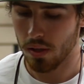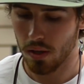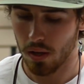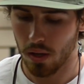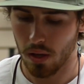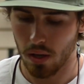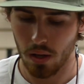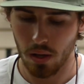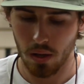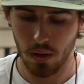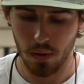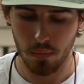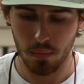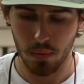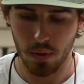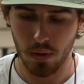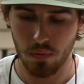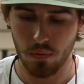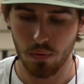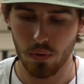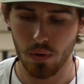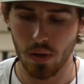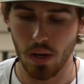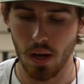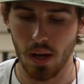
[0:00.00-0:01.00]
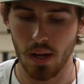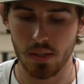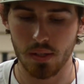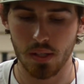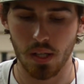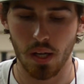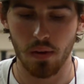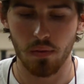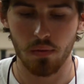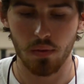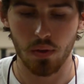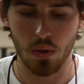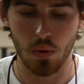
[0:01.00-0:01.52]
If you guys
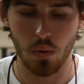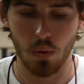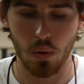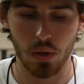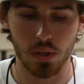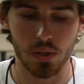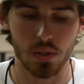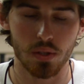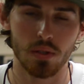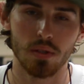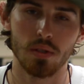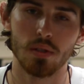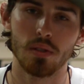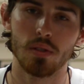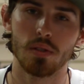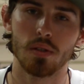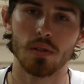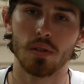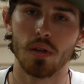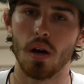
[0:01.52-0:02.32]
have any questions,